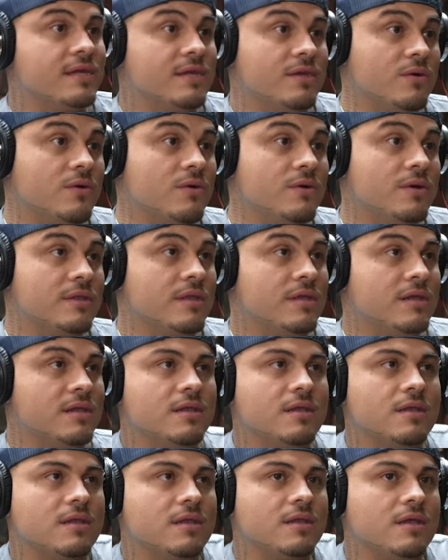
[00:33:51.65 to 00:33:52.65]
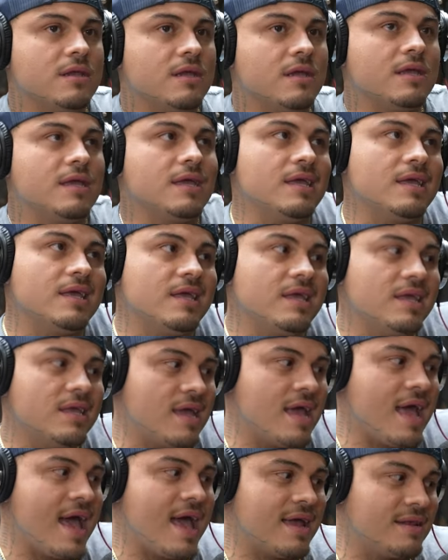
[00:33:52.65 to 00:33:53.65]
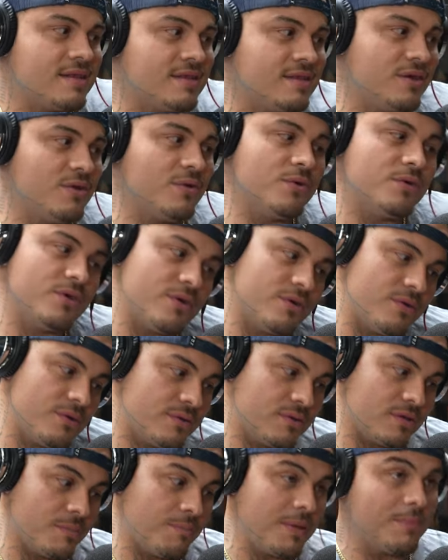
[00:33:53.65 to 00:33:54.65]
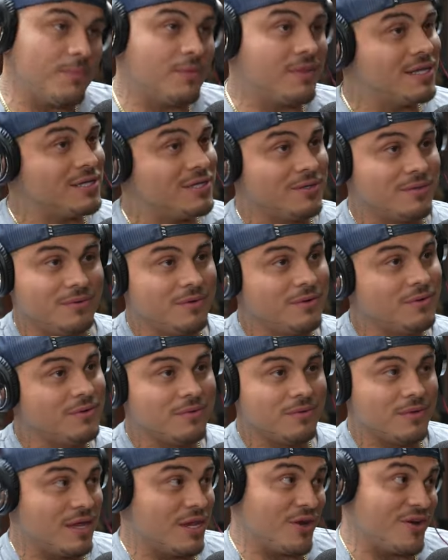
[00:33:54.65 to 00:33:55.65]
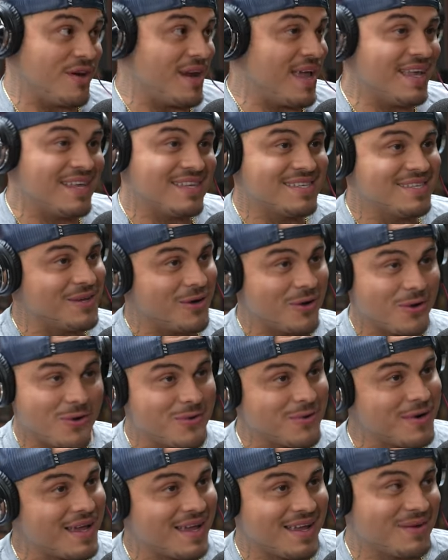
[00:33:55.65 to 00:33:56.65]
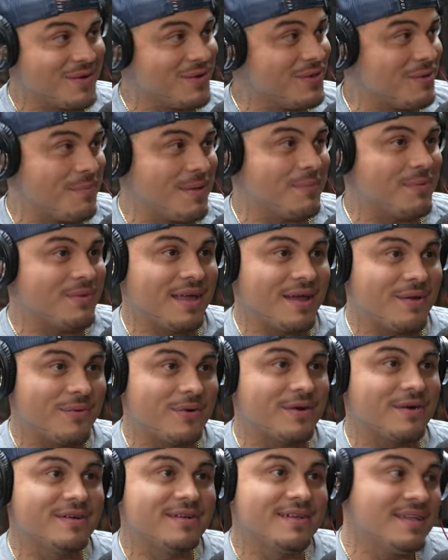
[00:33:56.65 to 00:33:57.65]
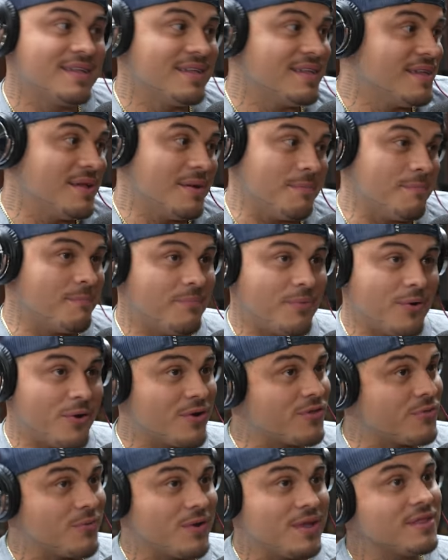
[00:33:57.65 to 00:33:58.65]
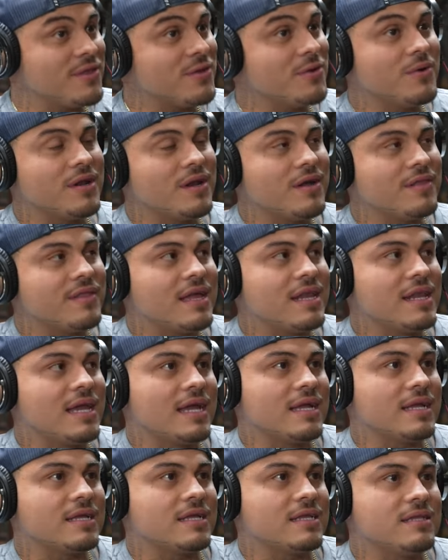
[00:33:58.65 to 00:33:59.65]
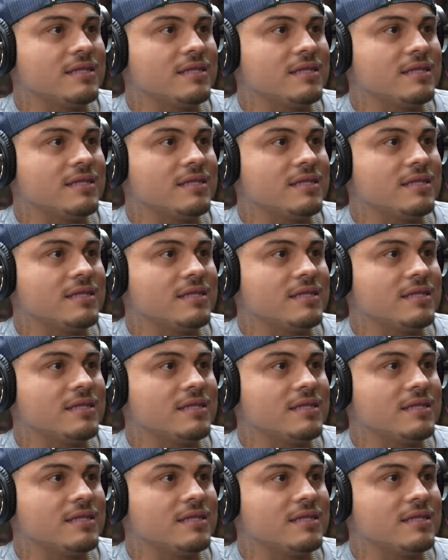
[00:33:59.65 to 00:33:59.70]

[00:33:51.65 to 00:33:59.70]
you know, and then had you know your the people that you, you know in your nest, your cuna, you know the people that were yeah. birthed with you and all that. Like we